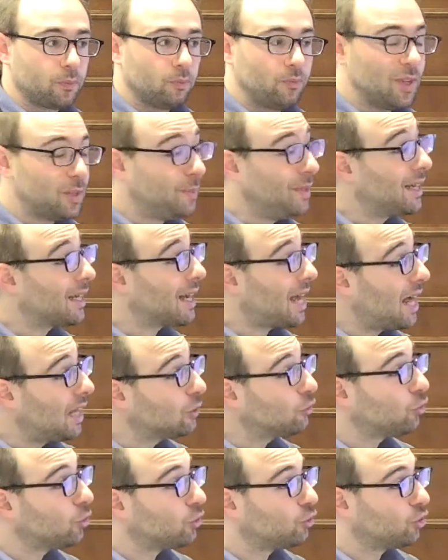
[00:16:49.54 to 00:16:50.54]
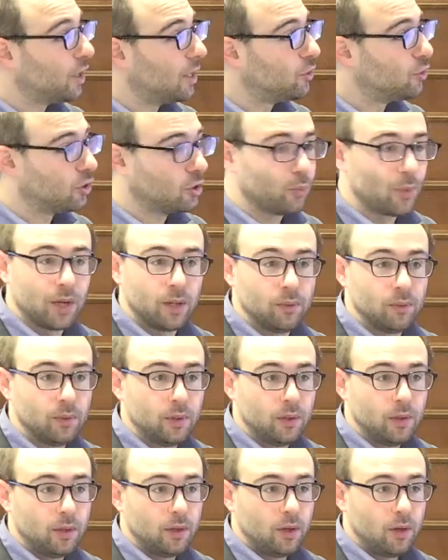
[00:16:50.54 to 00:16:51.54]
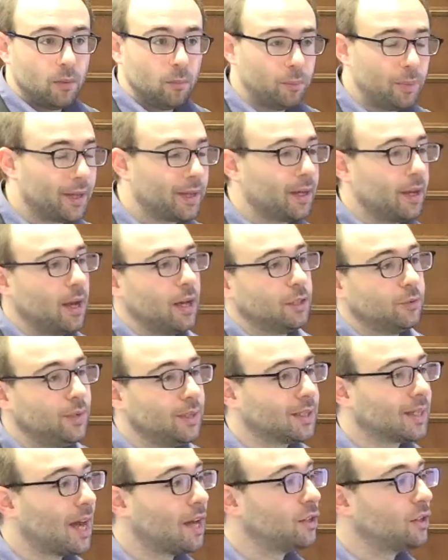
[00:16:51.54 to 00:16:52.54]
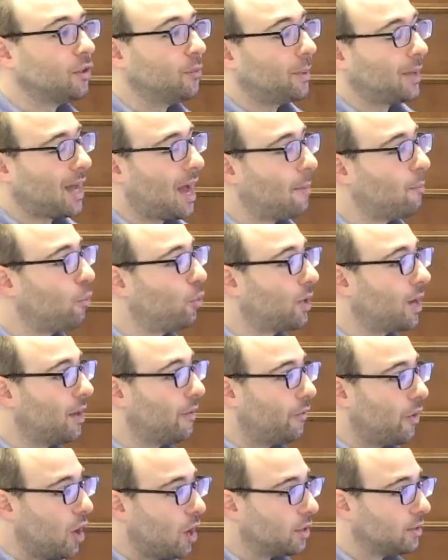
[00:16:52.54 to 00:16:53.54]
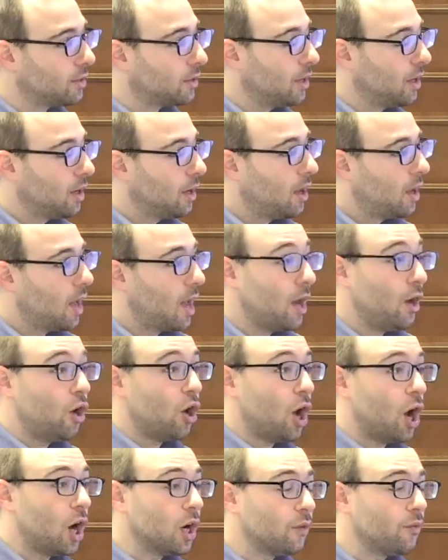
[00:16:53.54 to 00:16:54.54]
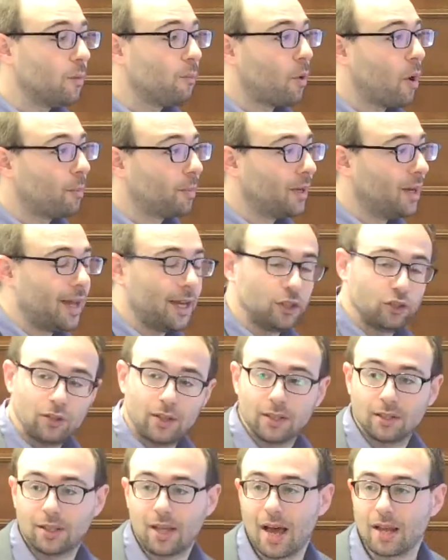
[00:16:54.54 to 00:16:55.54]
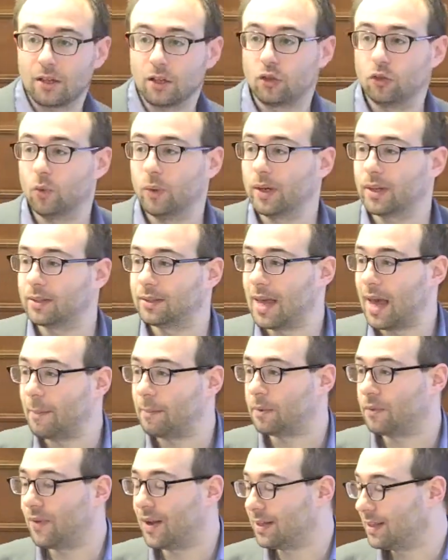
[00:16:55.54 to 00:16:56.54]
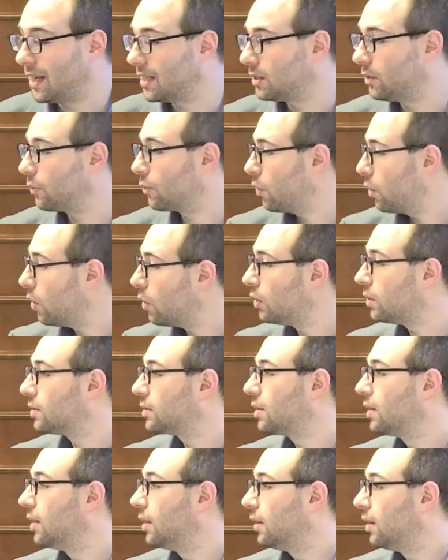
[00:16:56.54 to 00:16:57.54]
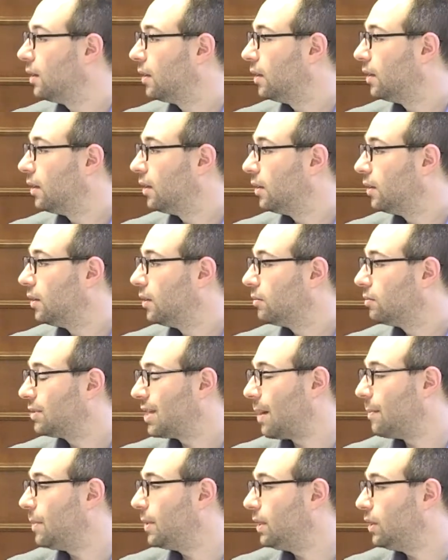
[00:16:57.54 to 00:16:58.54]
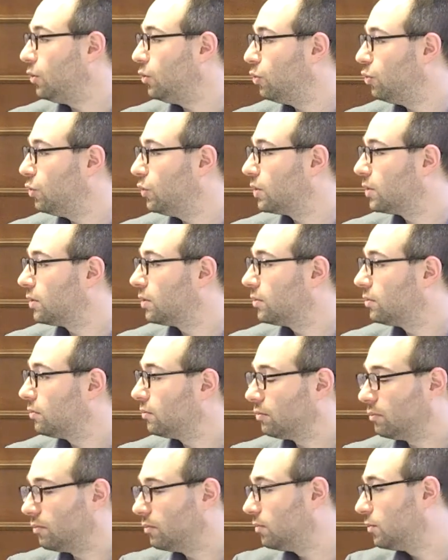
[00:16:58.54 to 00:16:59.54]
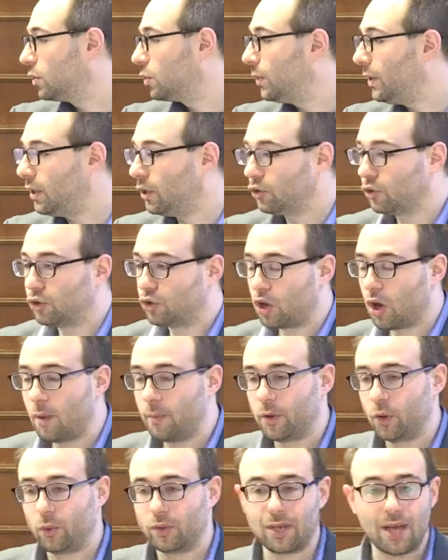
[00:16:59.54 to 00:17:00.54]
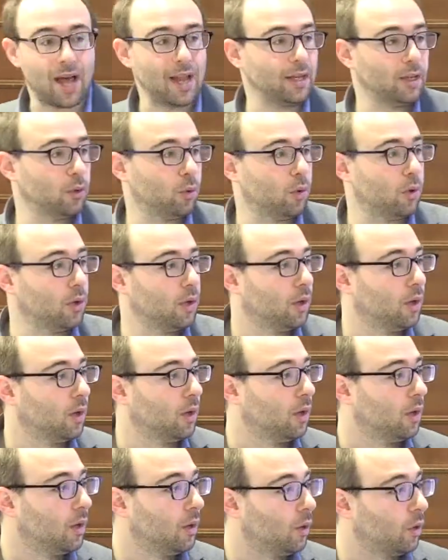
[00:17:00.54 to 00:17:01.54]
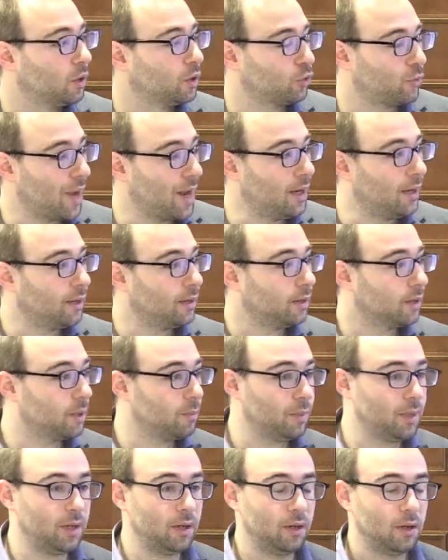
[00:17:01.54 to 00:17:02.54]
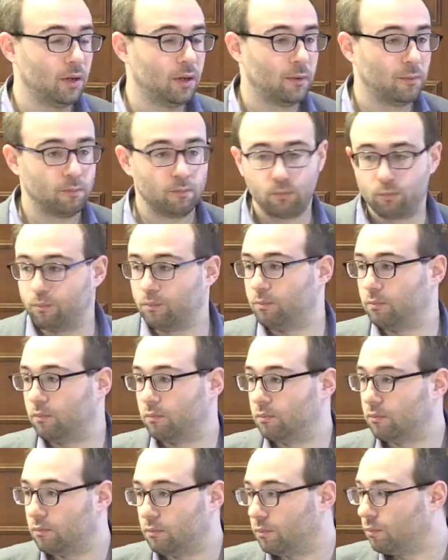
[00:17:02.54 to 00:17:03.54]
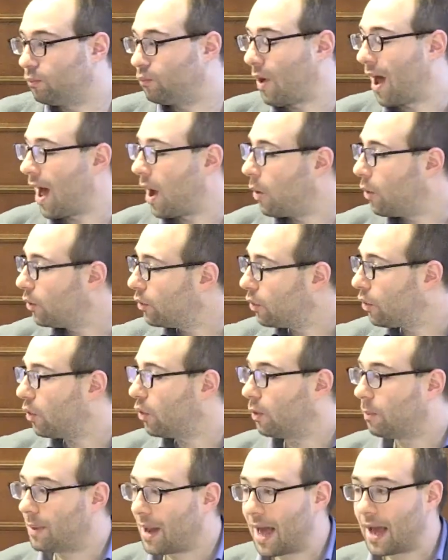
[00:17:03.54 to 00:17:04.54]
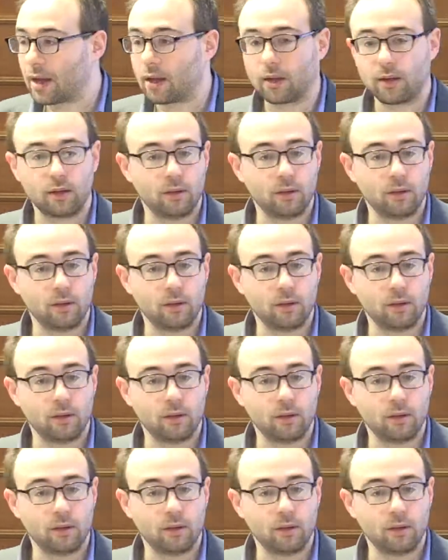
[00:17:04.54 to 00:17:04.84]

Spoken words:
There's been a cultural change as well. Because these countries have become more diverse, a lot of the population has started to accept that, yes, of course, somebody who's Swedish or German or Italian or Australian can be brown or black,